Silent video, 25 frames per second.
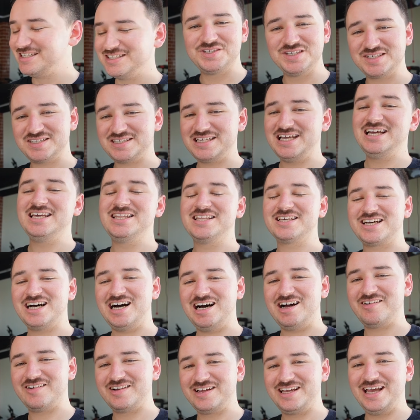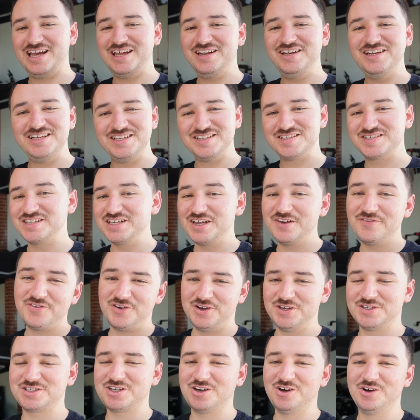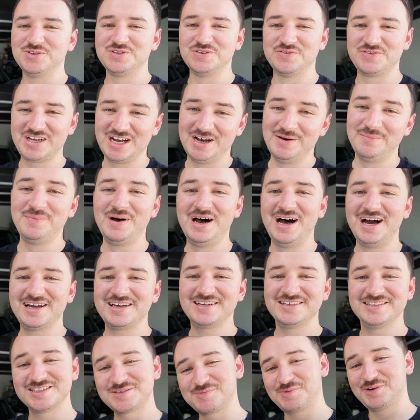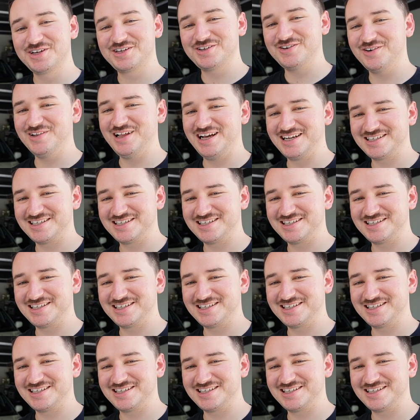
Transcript: to scan the car again and see if those codes have come back. It's pretty cool,